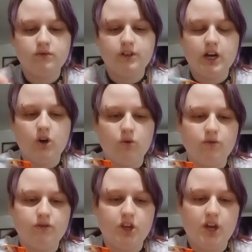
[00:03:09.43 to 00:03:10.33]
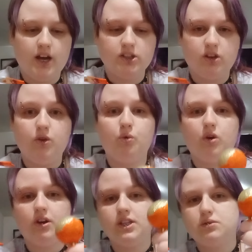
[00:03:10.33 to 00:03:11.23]
Now if you
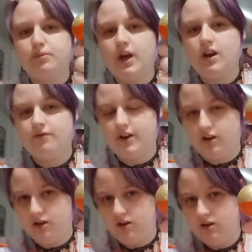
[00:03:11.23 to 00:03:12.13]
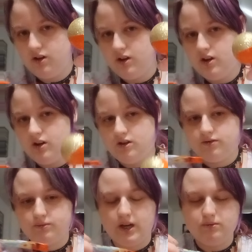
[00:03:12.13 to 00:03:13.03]
will get some paint on your finger
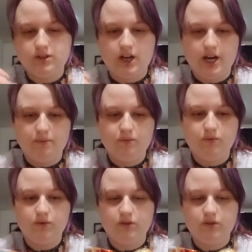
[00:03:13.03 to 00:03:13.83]
from time to time.